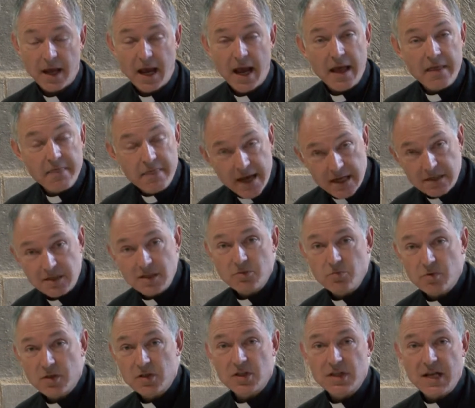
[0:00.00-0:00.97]
And that is
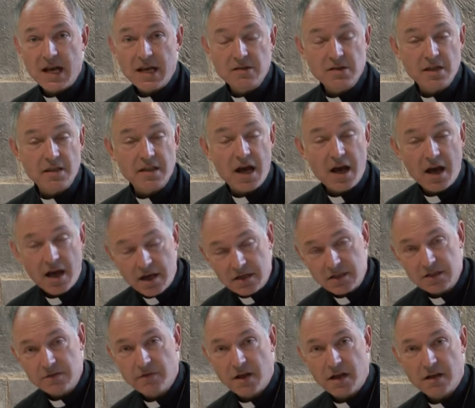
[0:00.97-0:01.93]
what stands at the
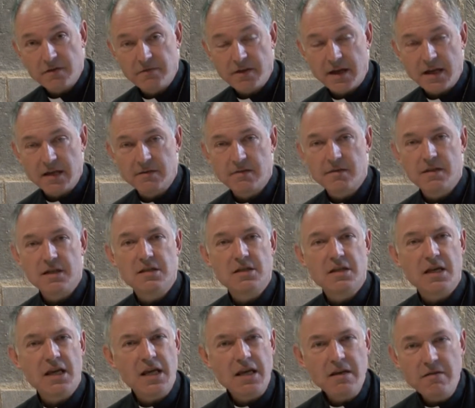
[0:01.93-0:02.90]
heart of our faith, this
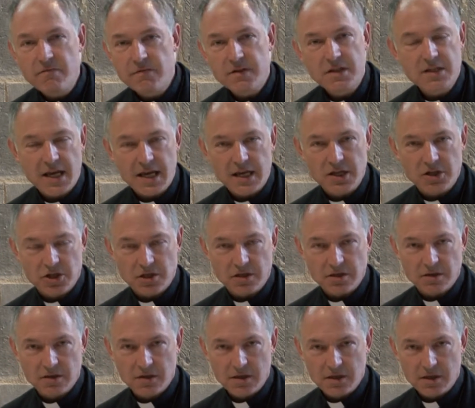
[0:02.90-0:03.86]

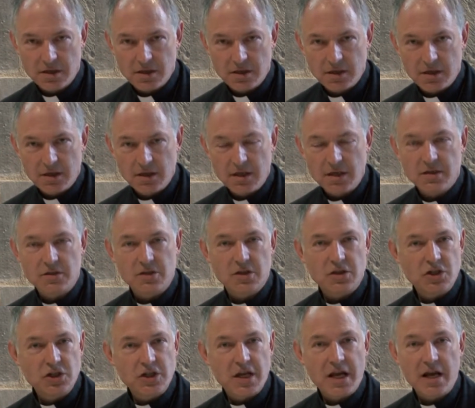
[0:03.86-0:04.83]
invitation to
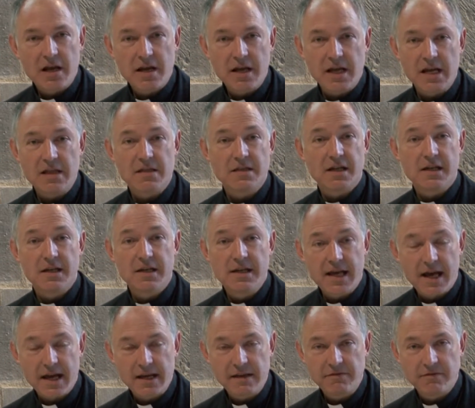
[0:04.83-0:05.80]
share in the
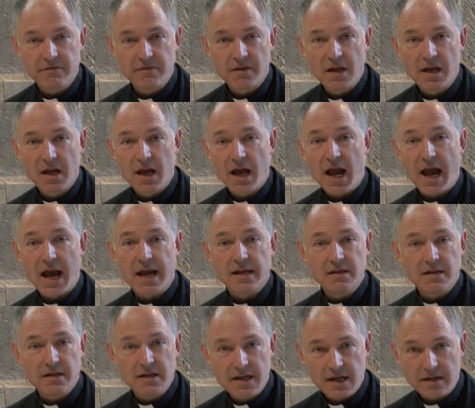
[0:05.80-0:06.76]
life
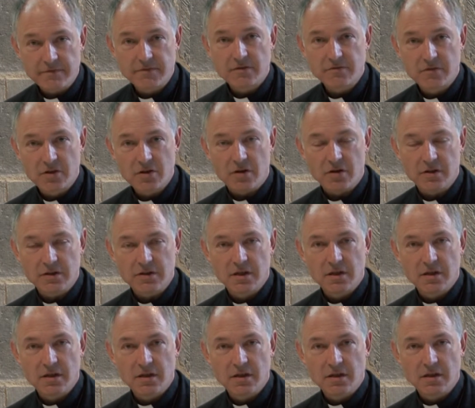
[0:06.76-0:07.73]
and love of God
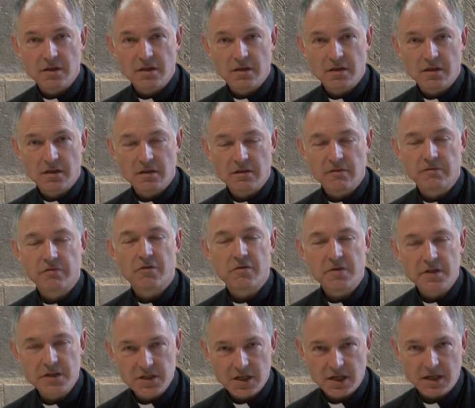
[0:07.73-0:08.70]
for
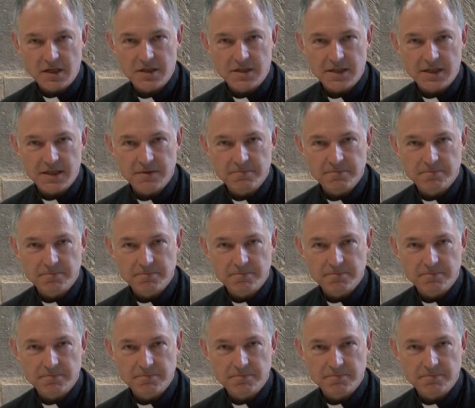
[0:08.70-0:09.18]
eternity.